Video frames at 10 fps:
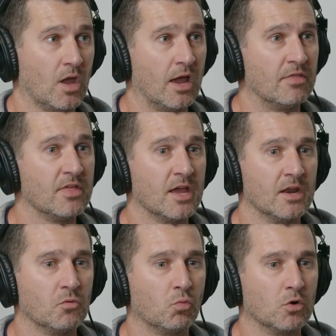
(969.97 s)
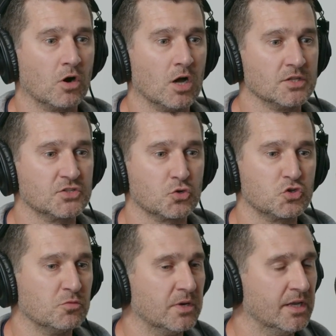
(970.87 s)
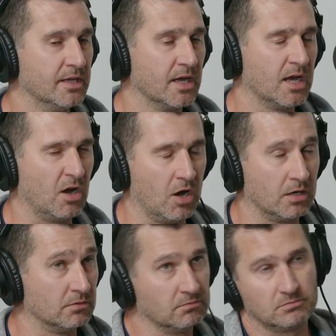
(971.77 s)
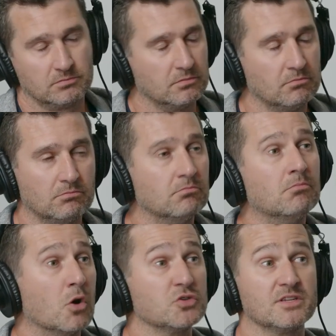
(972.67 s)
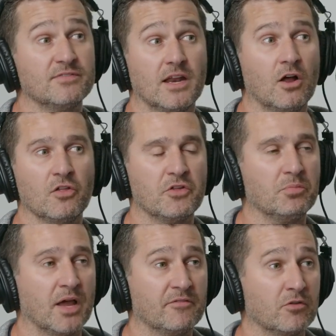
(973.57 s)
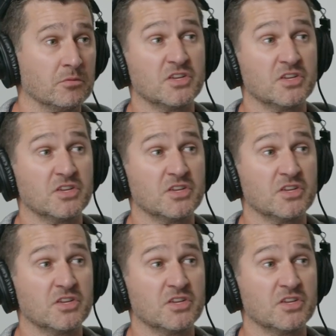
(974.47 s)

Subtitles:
And then we're on social media on most, if not all, of the platforms.